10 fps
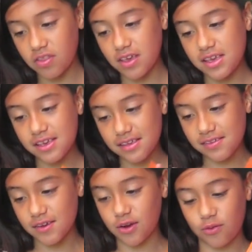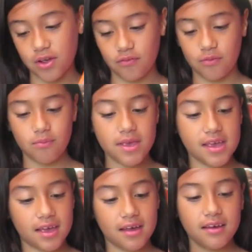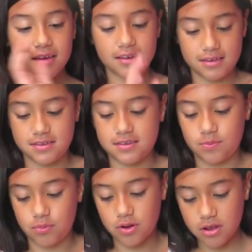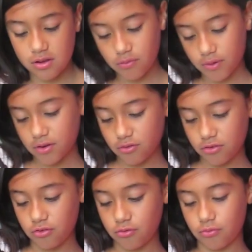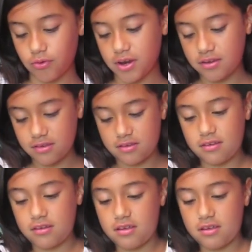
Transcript: The easier way for me is to put it around your wrist.